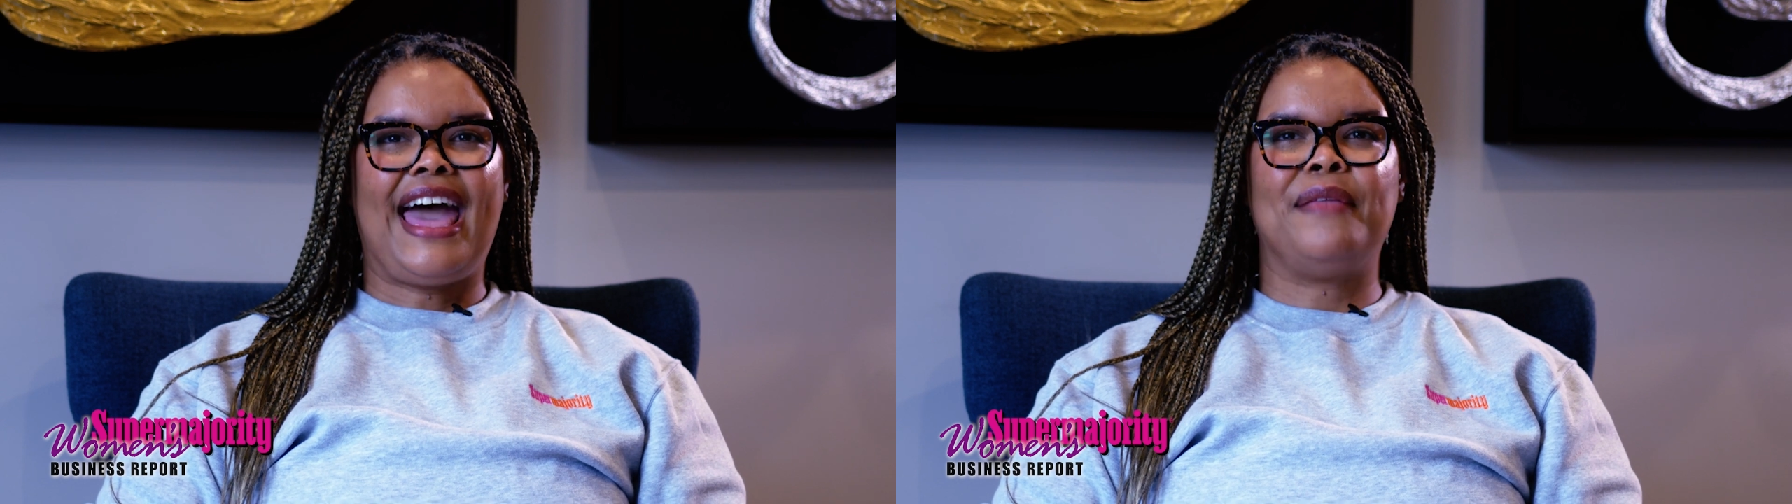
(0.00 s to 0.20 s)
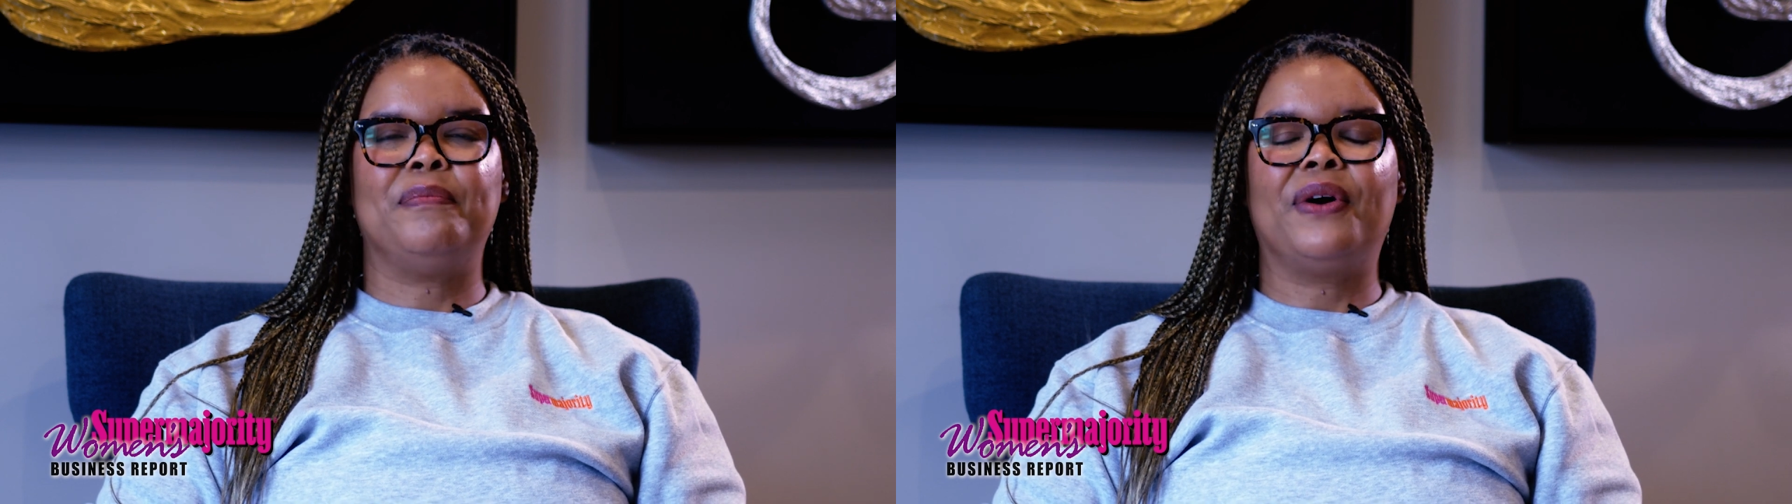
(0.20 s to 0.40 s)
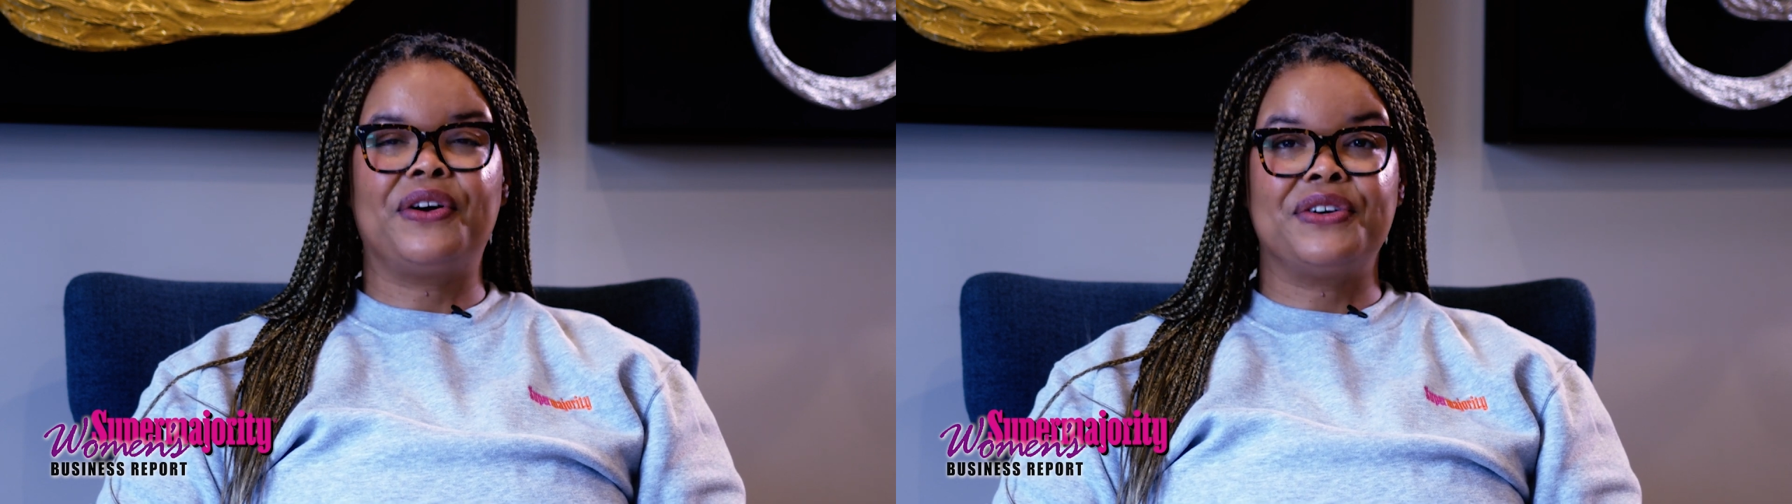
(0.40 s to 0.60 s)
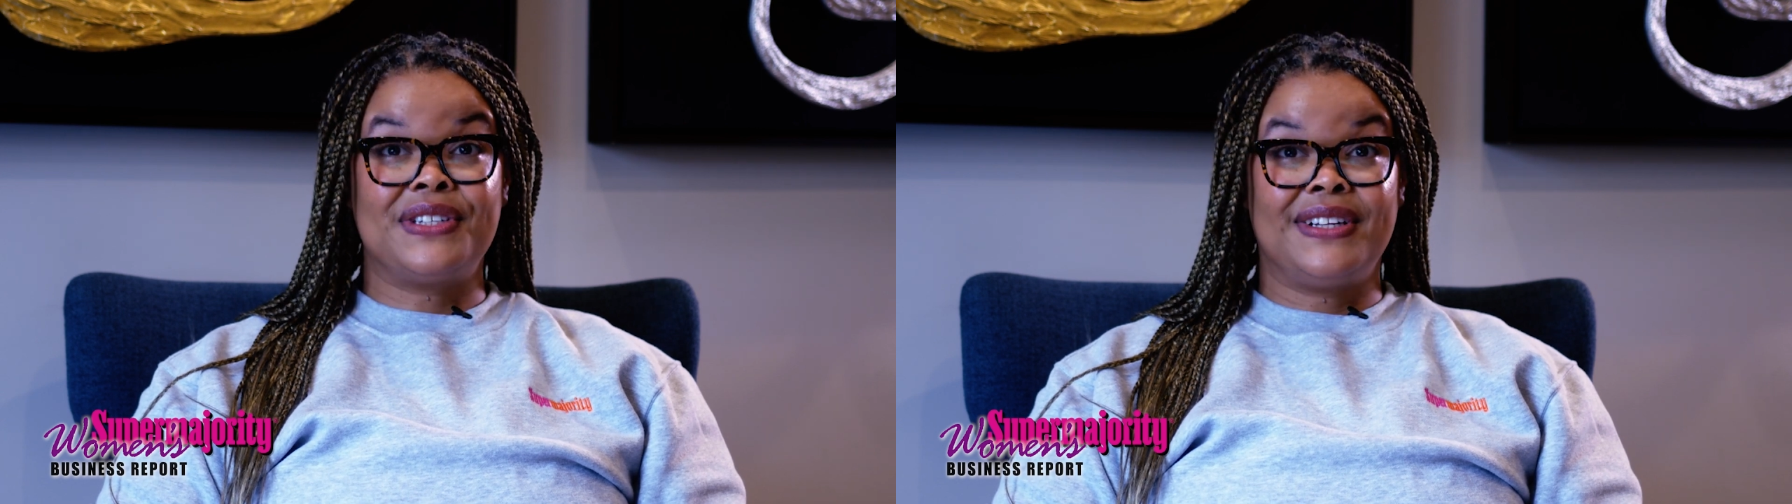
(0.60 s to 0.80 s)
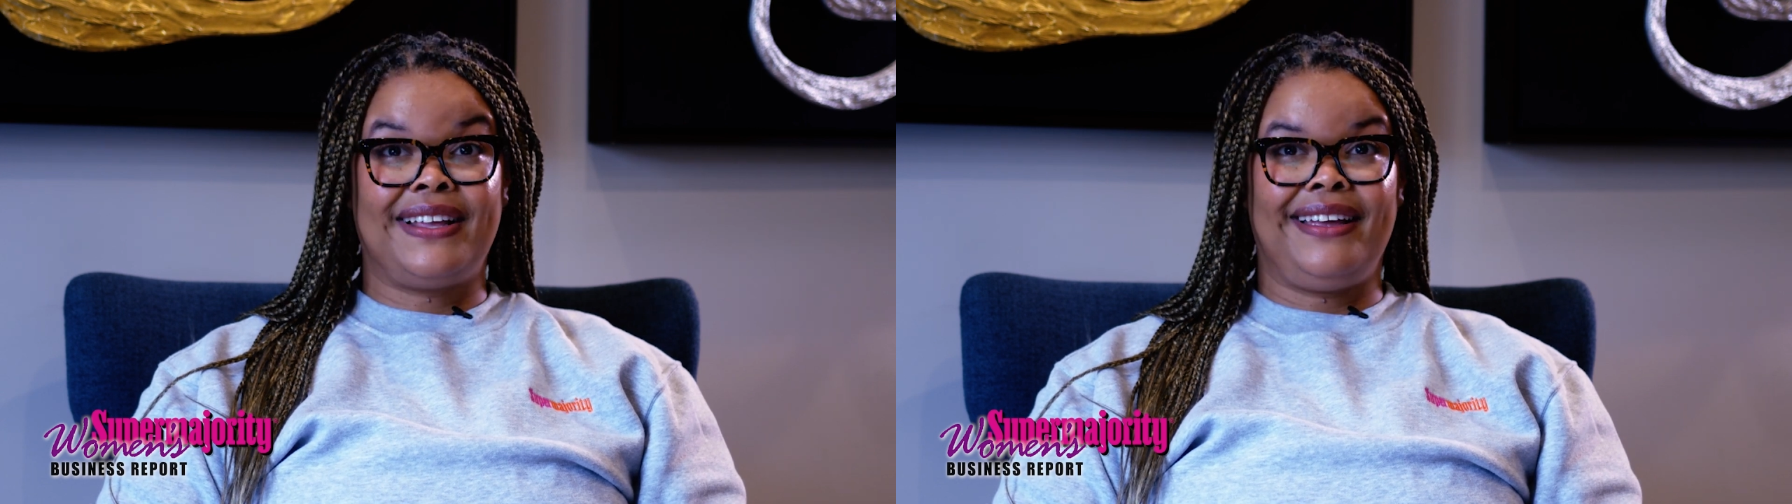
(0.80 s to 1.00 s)
and
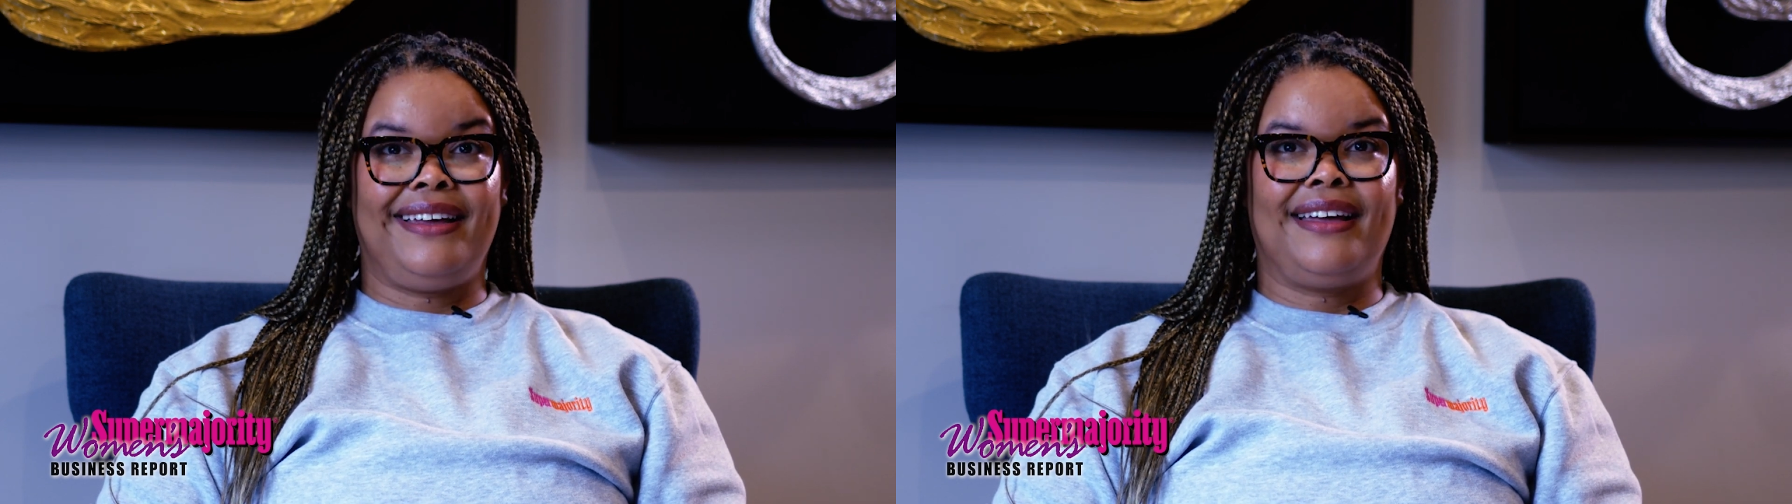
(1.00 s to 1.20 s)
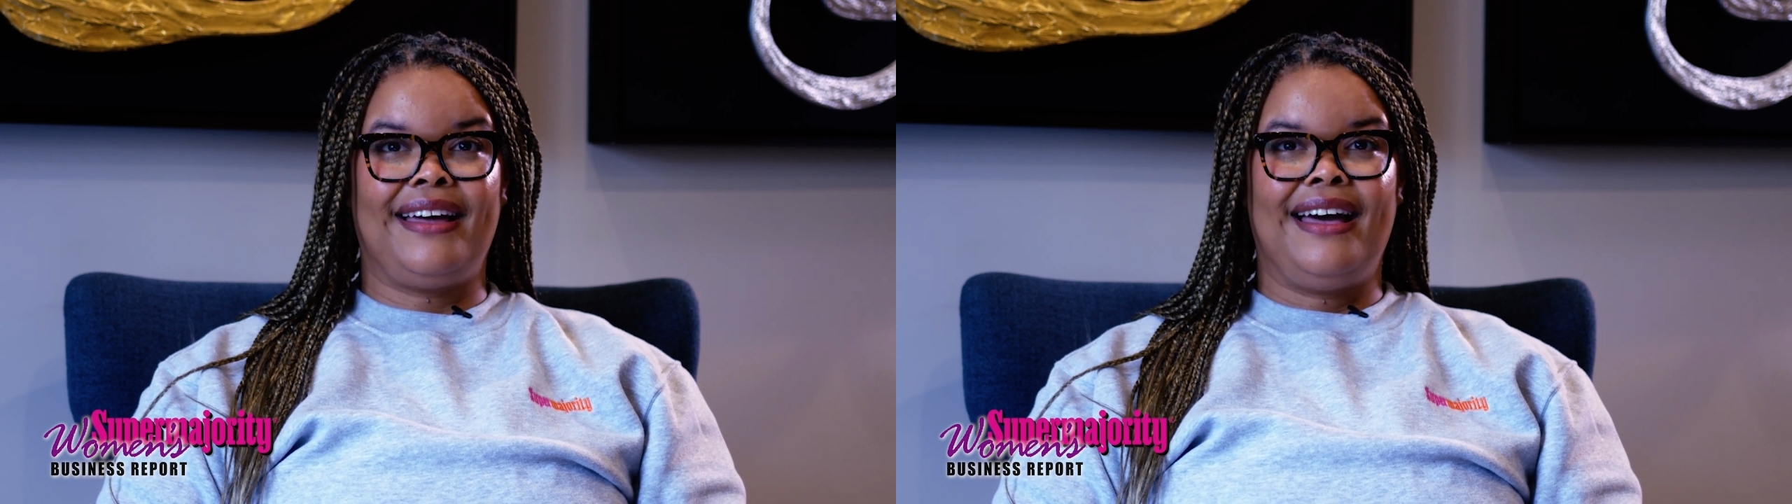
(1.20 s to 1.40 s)
personally,